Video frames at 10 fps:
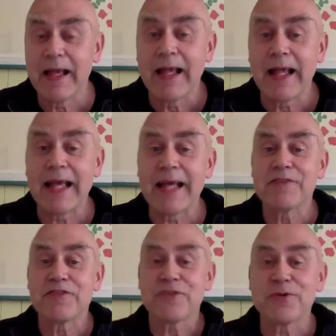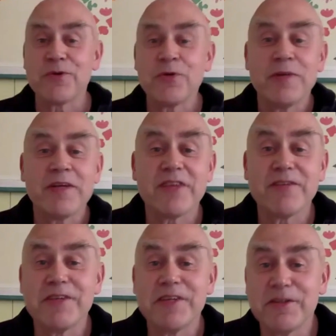And so nobody has
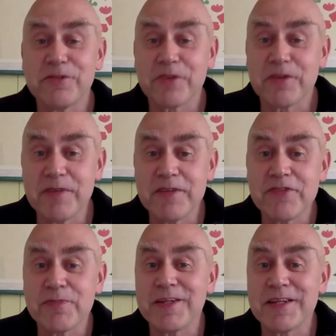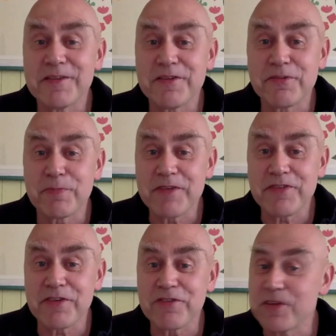ever needed to convince me that this
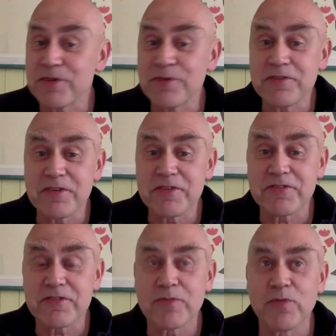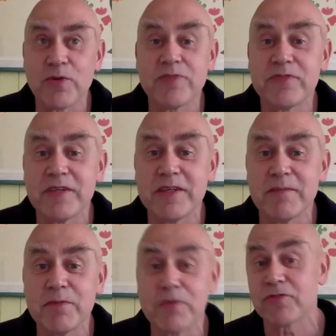basic series is one of the
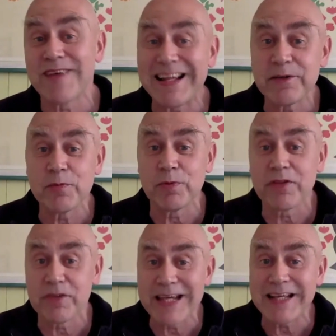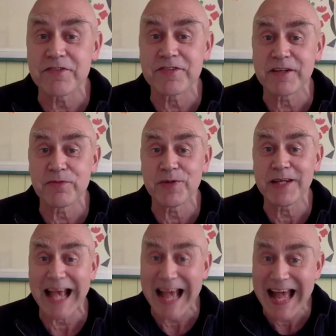most valuable things that
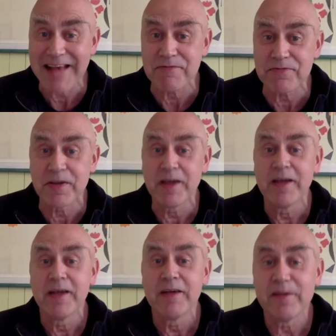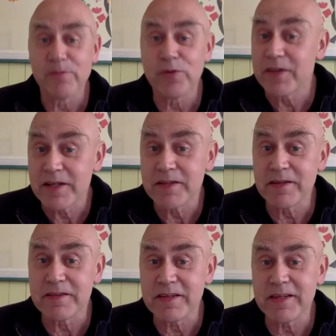we have
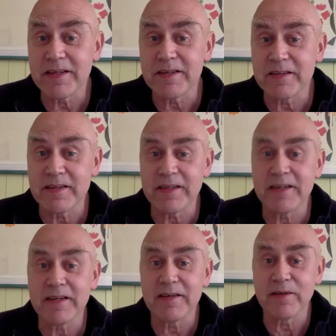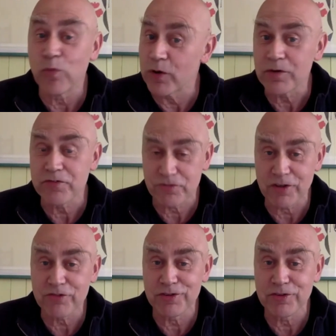within the work of
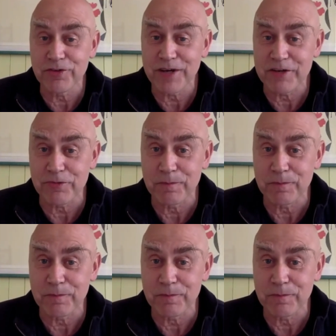structural integration.